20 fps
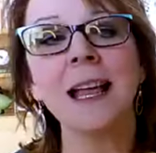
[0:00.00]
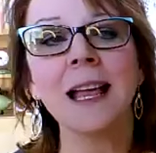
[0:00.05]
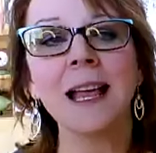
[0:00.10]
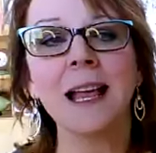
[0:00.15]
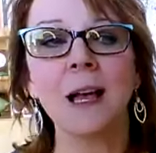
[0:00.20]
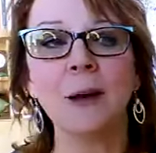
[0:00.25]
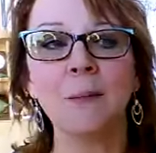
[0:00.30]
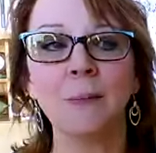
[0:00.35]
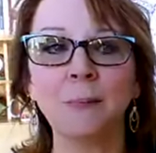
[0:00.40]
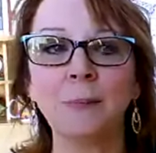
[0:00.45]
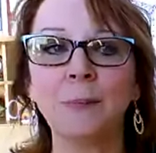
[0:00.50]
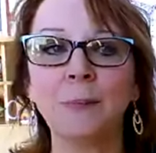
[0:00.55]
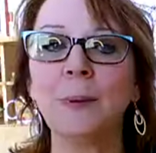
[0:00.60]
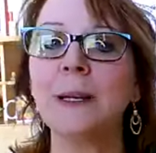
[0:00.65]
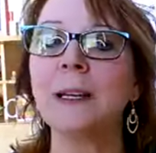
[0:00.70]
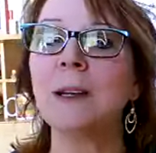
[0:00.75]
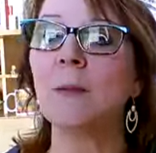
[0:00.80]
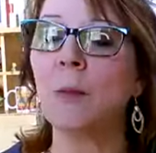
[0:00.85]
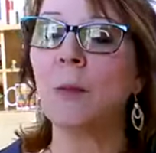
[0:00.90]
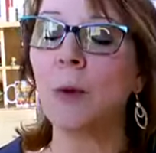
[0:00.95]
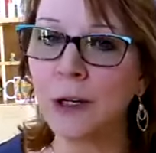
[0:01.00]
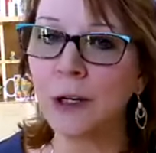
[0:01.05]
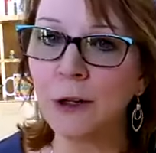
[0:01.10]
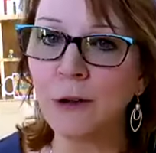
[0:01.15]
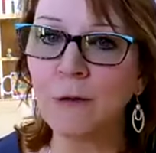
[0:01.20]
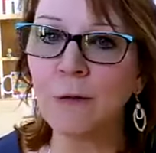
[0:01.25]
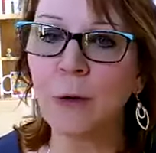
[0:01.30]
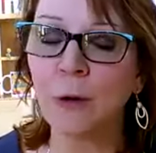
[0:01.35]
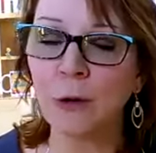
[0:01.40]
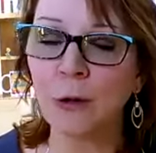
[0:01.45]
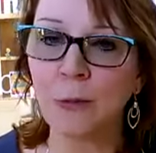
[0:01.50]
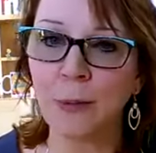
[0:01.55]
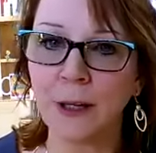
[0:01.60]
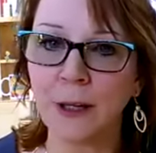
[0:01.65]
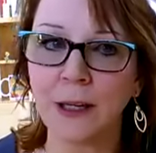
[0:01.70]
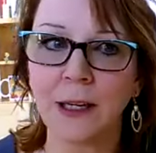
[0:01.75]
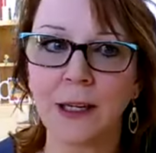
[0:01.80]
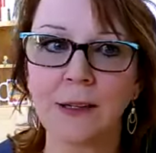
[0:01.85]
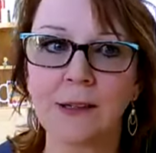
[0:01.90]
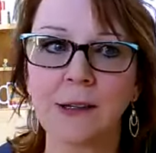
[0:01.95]
Yeah. But what are your
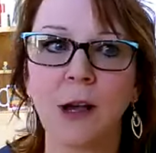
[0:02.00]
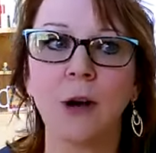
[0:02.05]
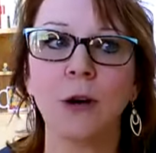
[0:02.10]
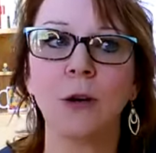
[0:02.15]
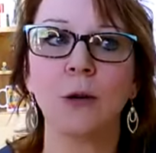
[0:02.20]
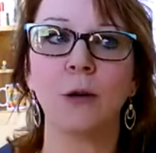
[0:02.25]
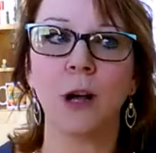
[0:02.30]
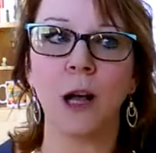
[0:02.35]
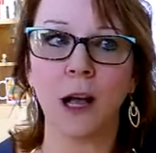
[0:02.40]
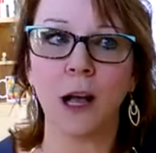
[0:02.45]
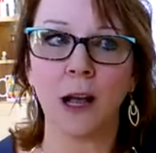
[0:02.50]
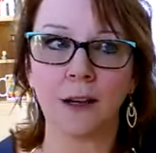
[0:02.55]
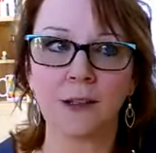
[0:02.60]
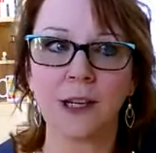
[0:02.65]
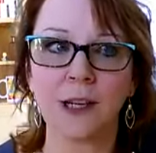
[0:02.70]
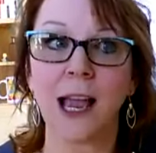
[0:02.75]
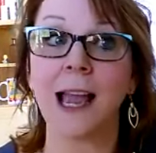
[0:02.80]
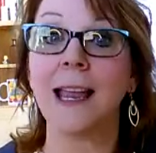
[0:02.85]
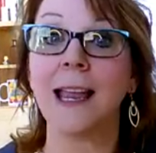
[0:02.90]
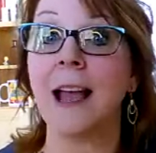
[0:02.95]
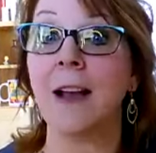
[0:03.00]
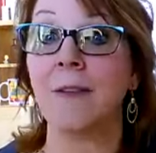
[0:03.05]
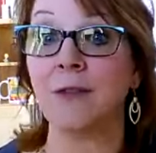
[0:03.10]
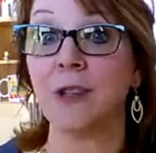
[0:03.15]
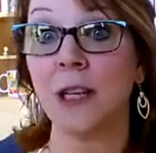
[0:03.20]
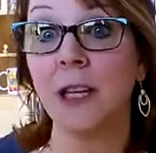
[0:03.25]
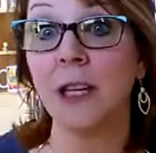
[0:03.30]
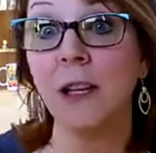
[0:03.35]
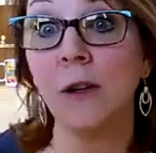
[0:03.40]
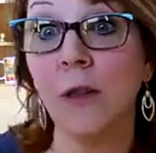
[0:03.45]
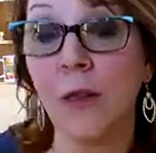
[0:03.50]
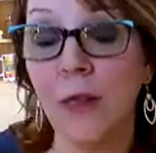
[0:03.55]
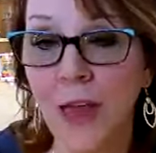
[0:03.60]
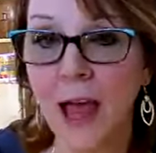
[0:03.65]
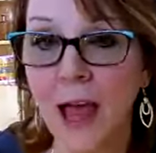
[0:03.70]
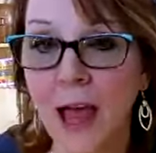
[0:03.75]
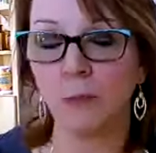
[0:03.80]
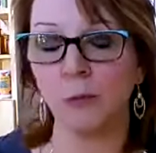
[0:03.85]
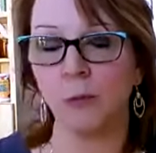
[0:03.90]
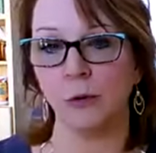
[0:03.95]
vulnerabilities? Oh gosh, I have to heal
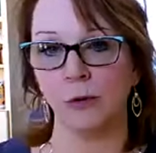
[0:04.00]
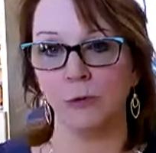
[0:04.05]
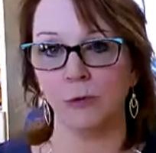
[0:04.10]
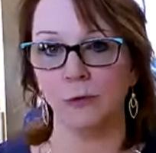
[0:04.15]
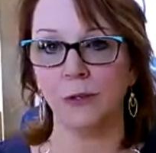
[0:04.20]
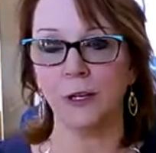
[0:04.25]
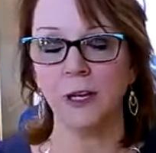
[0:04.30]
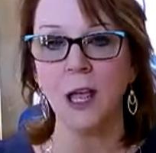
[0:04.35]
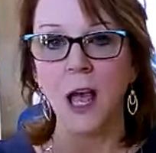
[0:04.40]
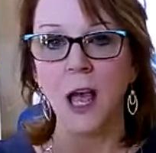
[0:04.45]
that wound.